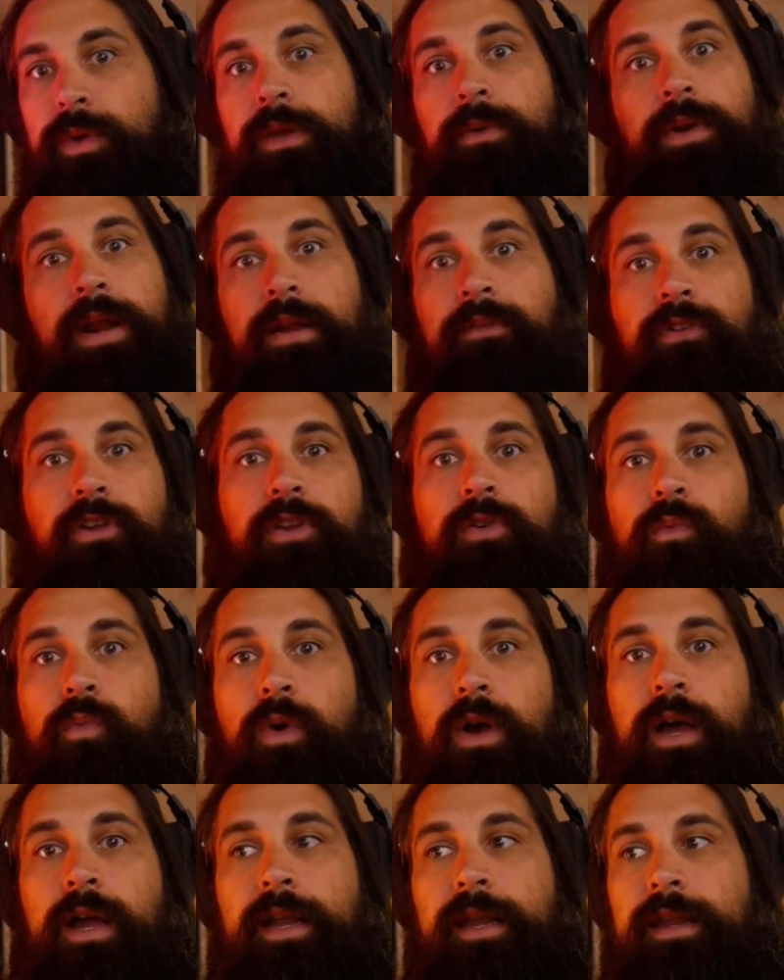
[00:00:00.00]
whatever you
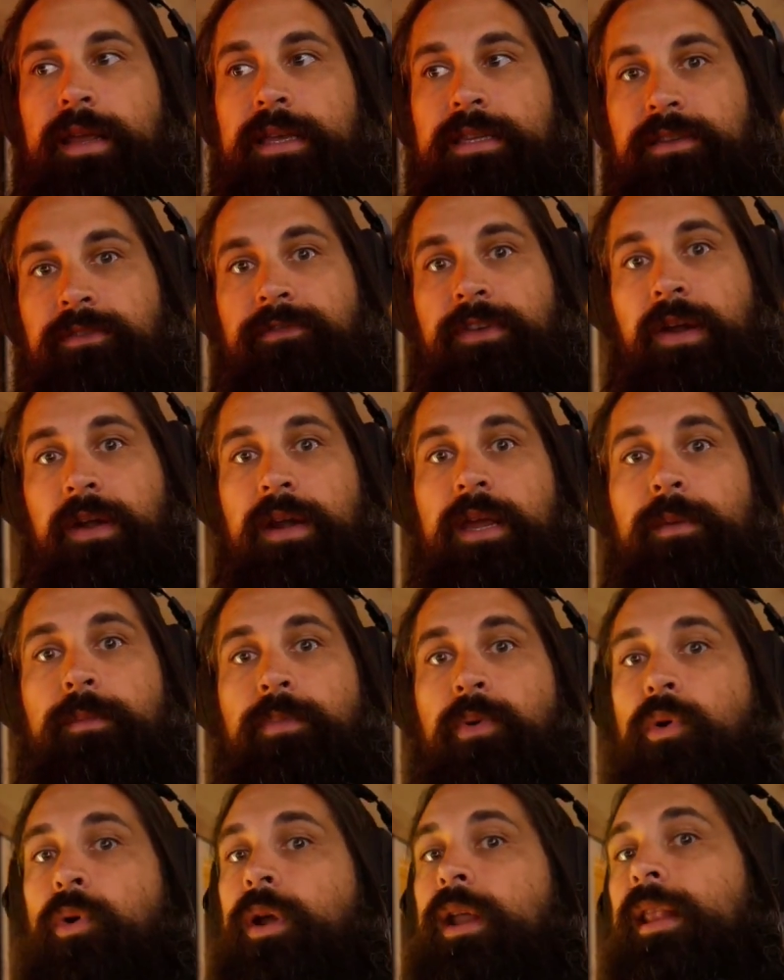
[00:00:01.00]
want is a very
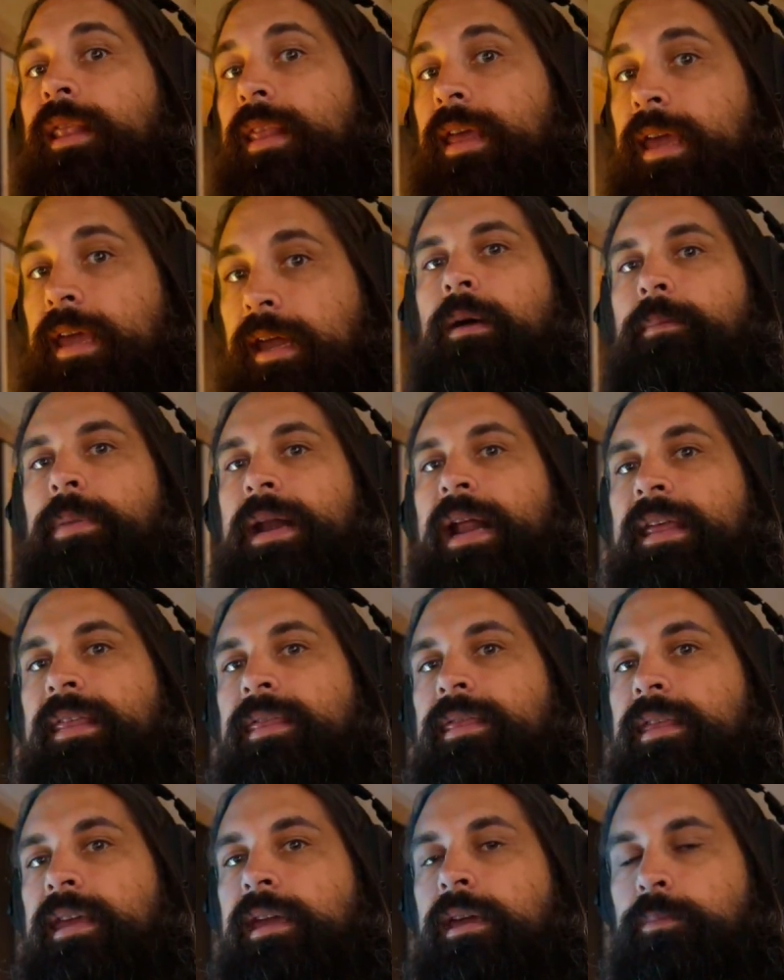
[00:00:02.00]
important thing. But I
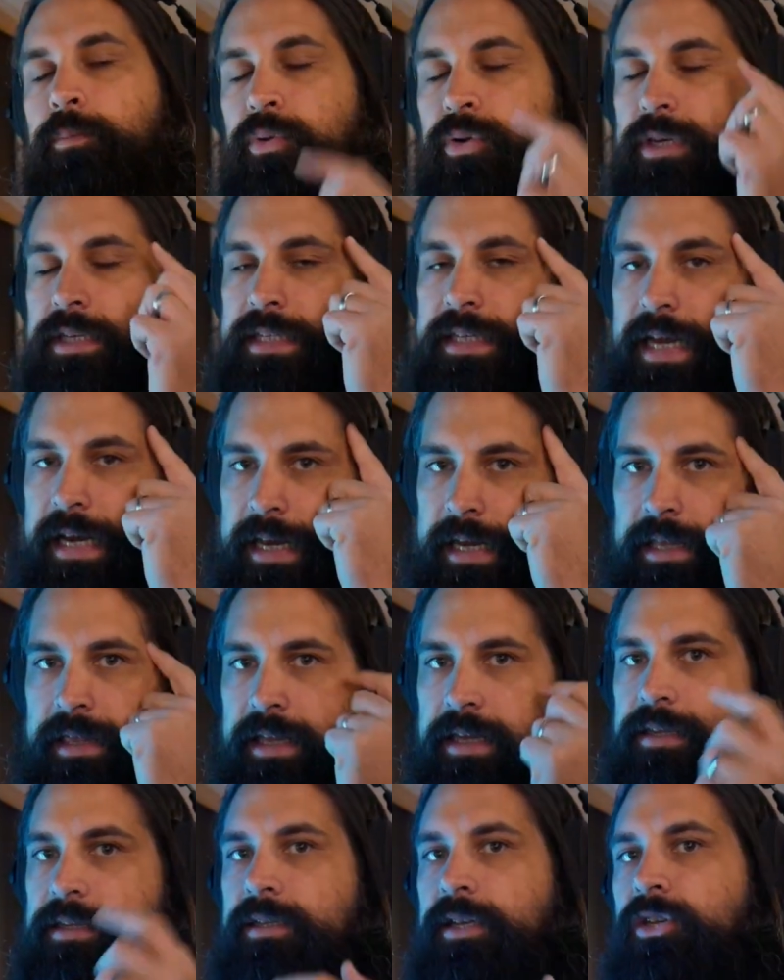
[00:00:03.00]
think presenting
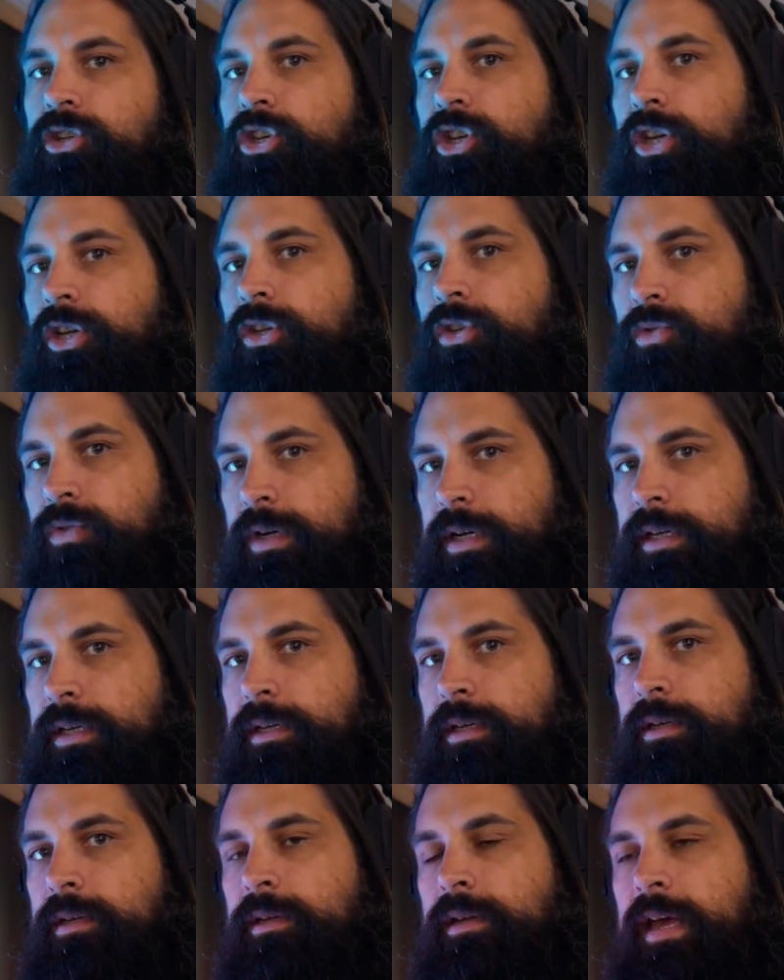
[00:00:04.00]
this to children
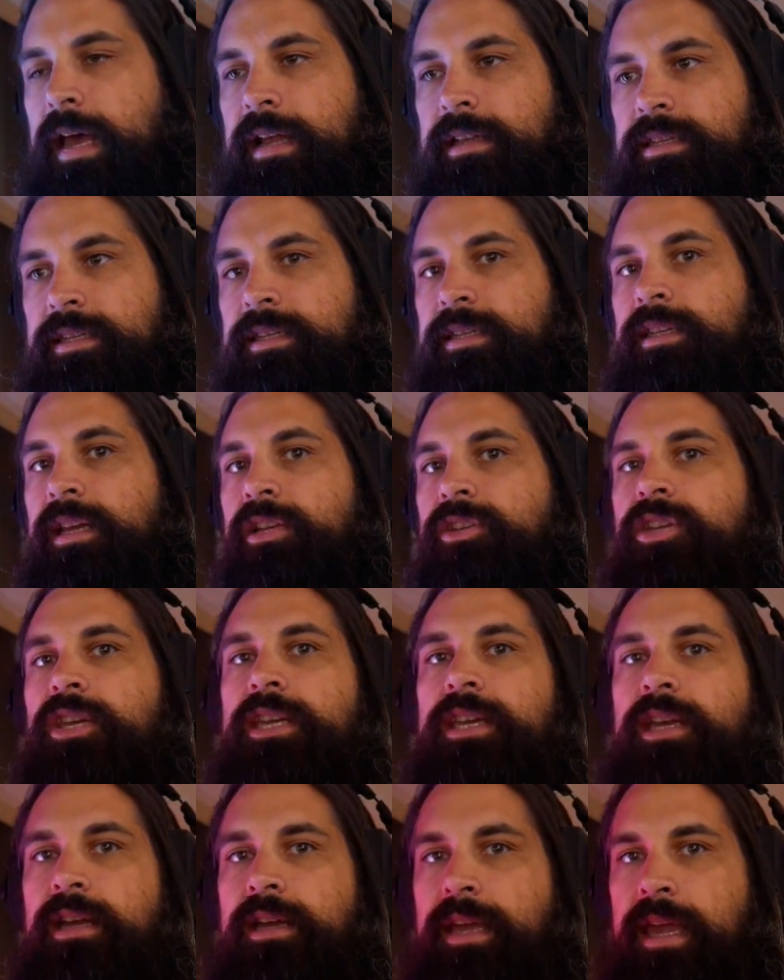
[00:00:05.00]
at such a
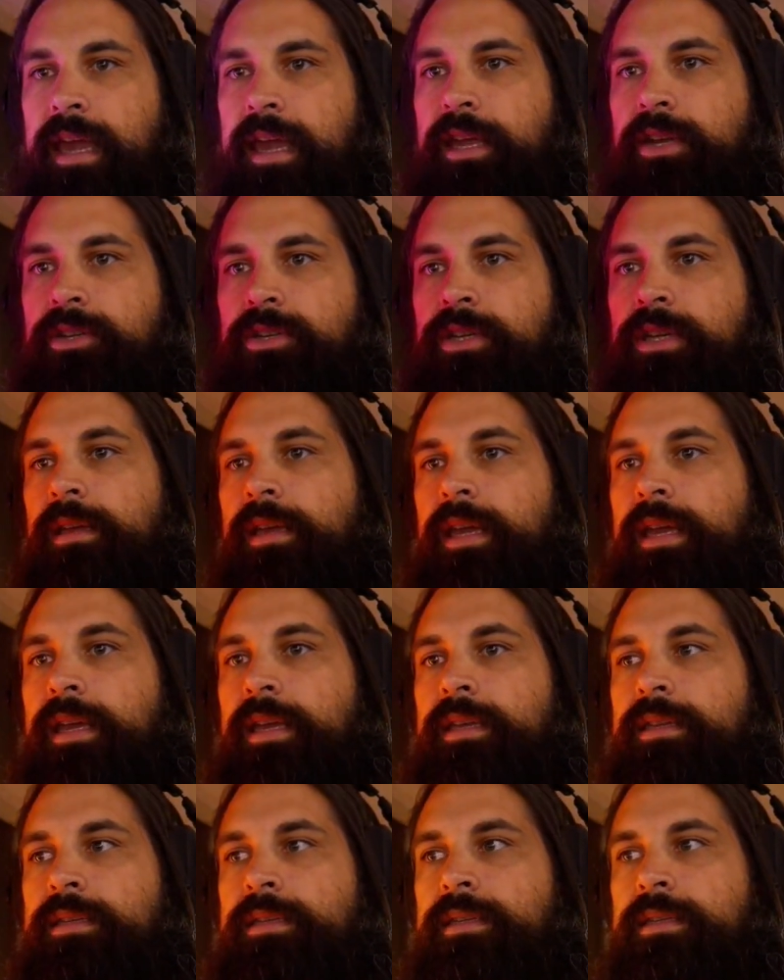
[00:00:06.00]
young age
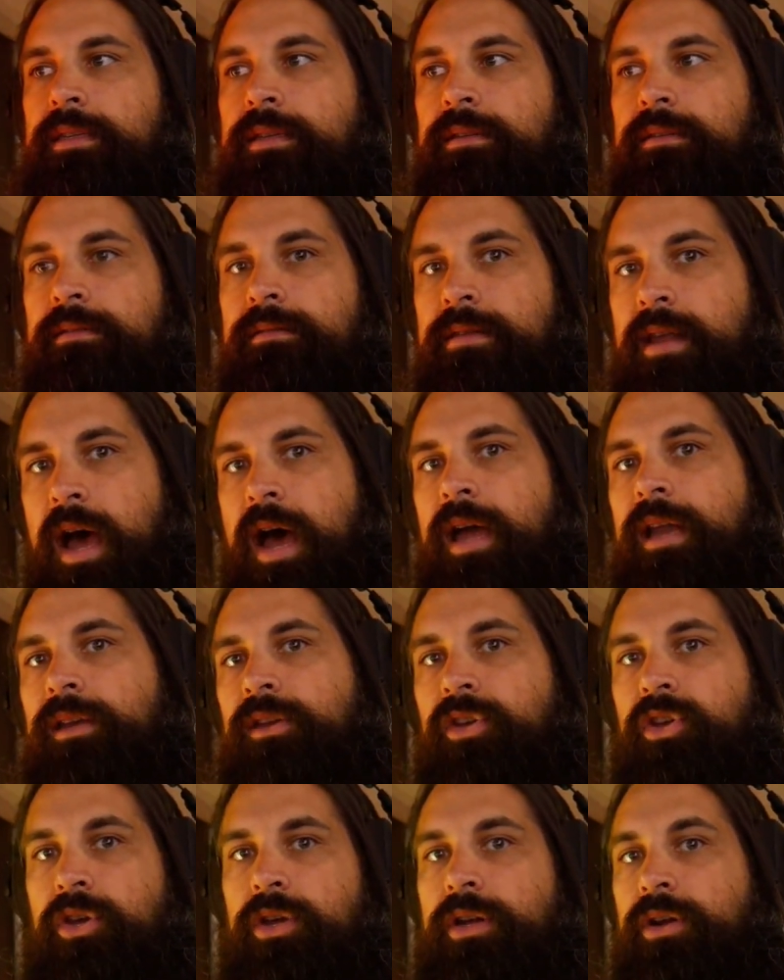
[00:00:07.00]
is not
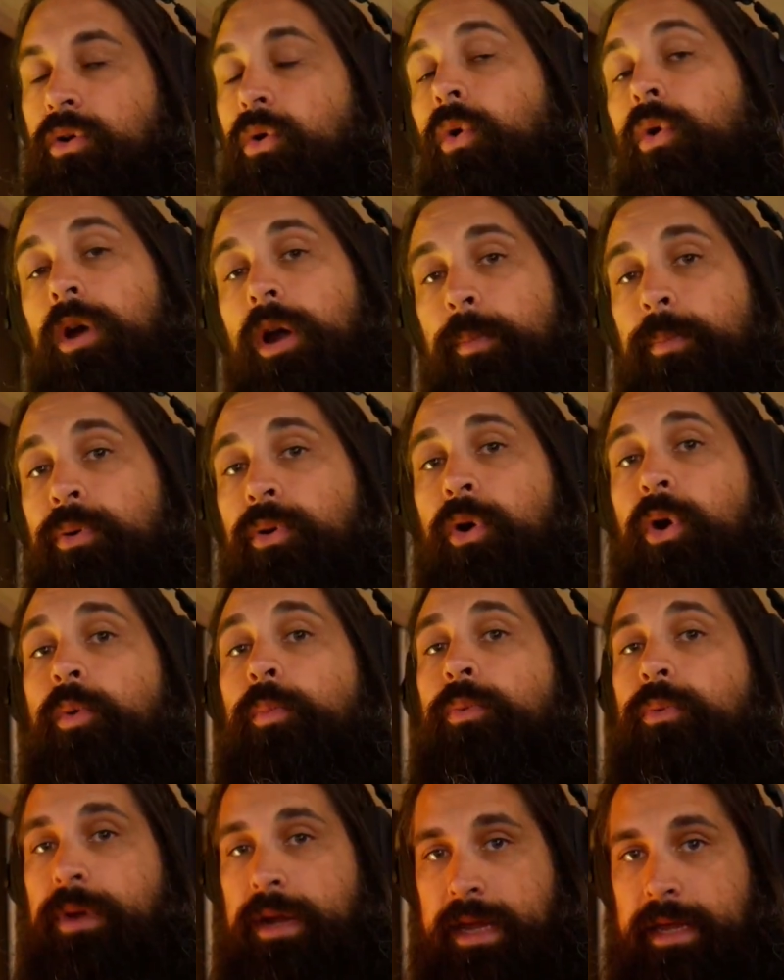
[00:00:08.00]
good or
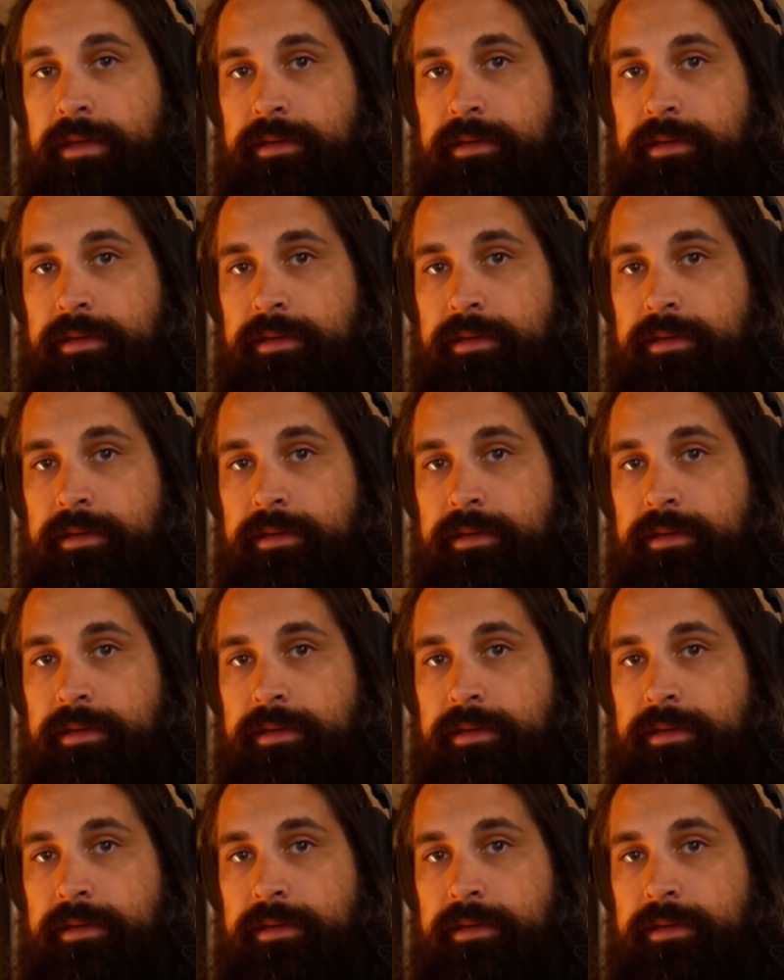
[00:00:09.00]
appropriate.